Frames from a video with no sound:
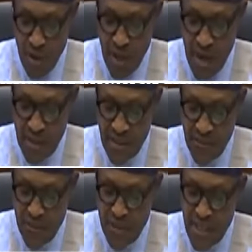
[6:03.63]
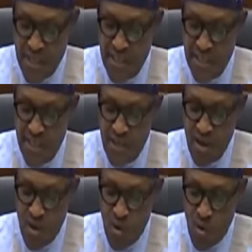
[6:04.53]
on
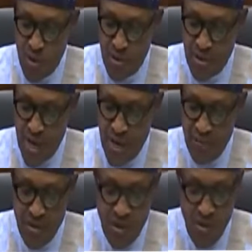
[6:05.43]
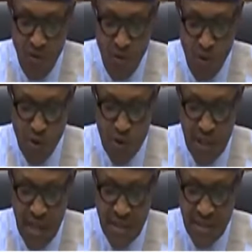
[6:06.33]
artificially contrived
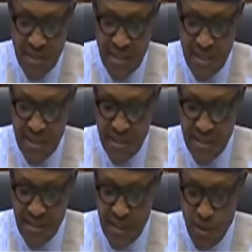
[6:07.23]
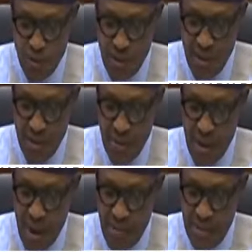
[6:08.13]
fault lines that we
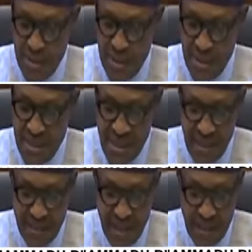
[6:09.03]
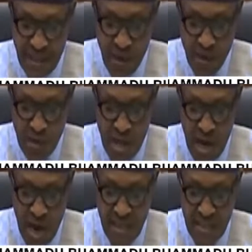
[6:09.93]
have harbored and allowed
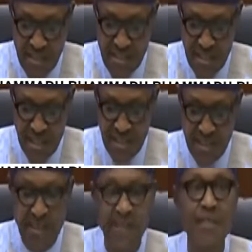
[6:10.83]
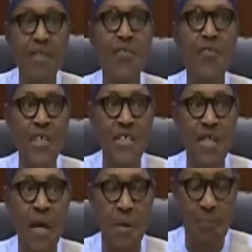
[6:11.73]
unnecessarily to
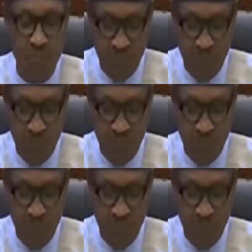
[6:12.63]
fester.